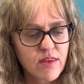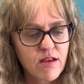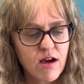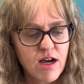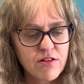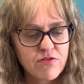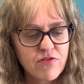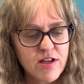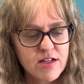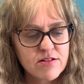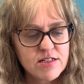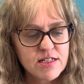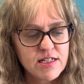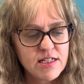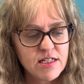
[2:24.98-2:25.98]
I
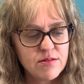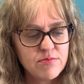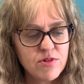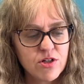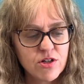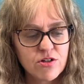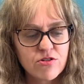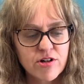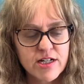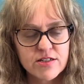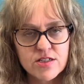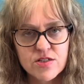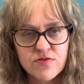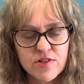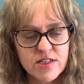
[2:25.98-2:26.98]
found in him no
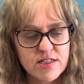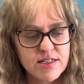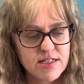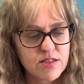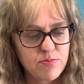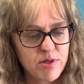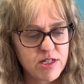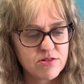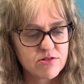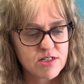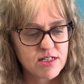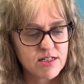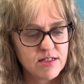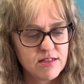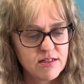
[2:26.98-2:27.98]
grounds for the death
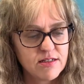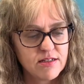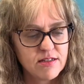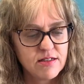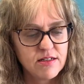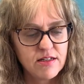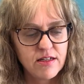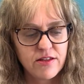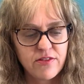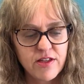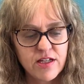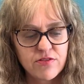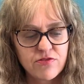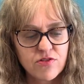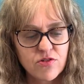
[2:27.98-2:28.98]
penalty.
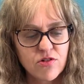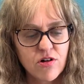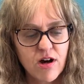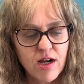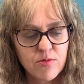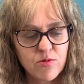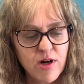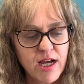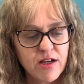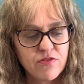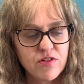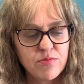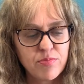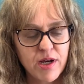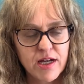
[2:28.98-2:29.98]
Therefore, I will have
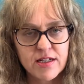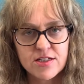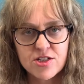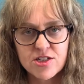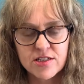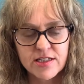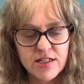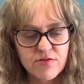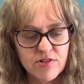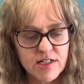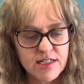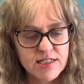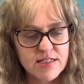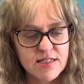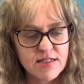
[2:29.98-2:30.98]
him punished and then
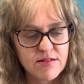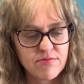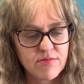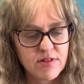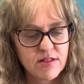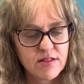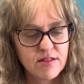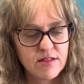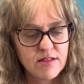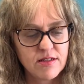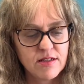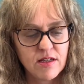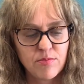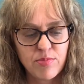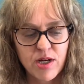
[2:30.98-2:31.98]
release him."
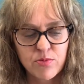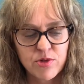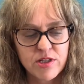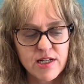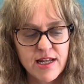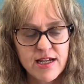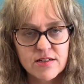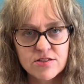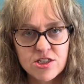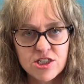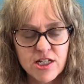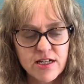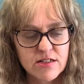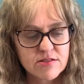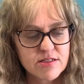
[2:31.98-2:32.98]
But with loud
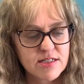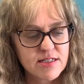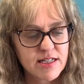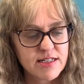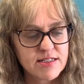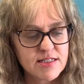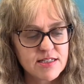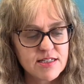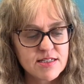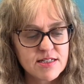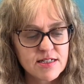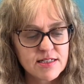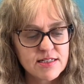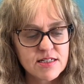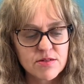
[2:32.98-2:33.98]
shouts, they
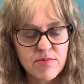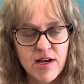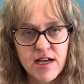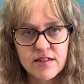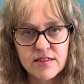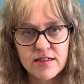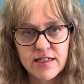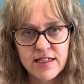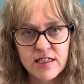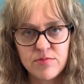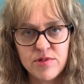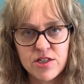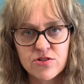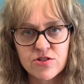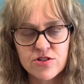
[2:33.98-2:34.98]
insistently demanded that he
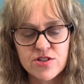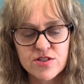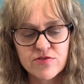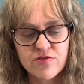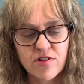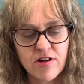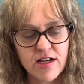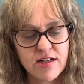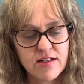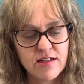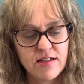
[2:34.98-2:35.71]
be crucified,